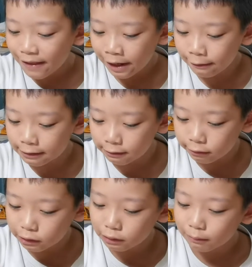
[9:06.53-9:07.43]
He was
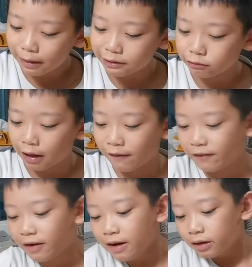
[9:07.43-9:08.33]
also the bus
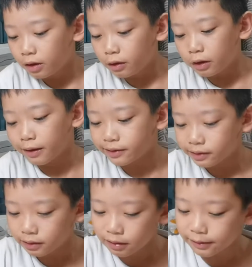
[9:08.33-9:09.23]
driver, the nurse,
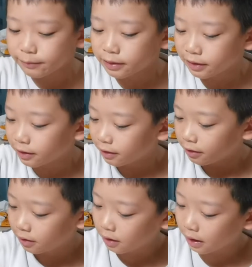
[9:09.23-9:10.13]
the
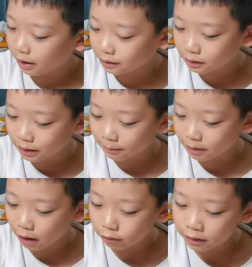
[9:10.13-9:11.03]
gym
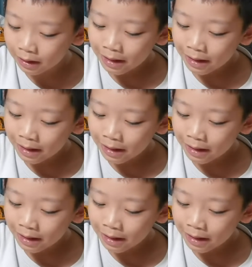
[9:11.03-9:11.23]
coach,